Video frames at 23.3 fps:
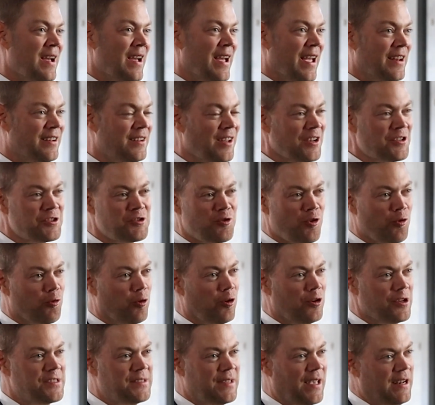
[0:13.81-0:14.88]
Industrial
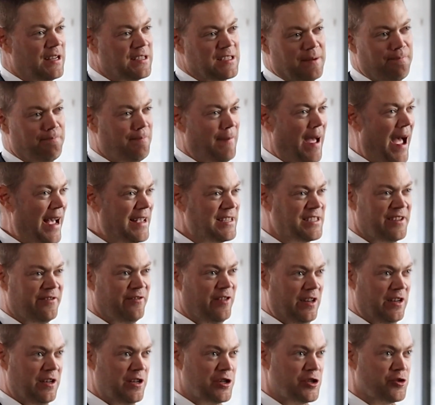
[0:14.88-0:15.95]
real estate is a massive
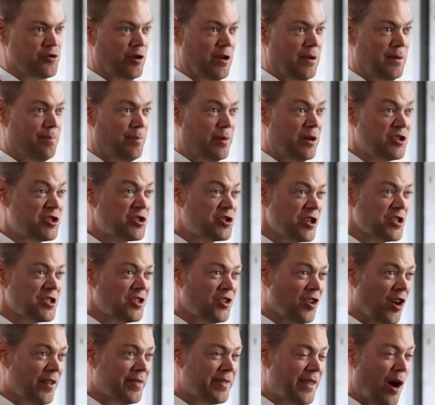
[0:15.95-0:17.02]
industry, but it's just
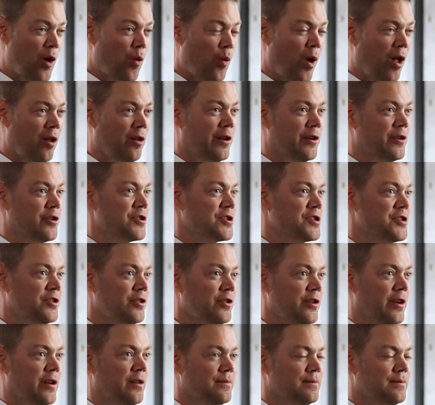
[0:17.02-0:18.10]
not that well
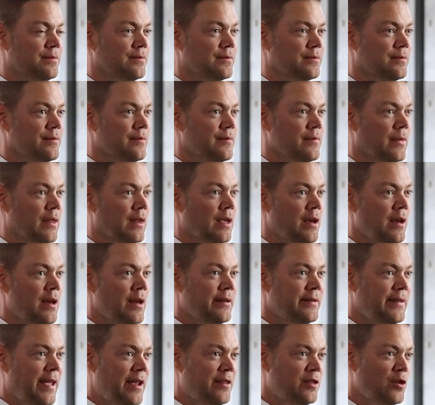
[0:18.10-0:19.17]
understood.
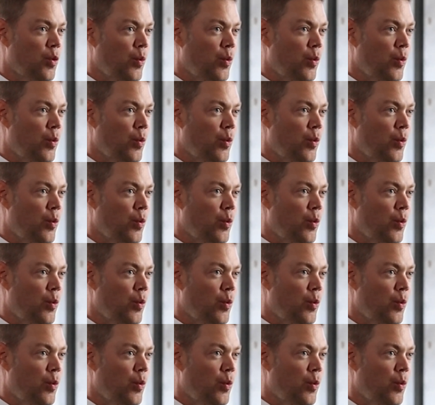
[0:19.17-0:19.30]
Take the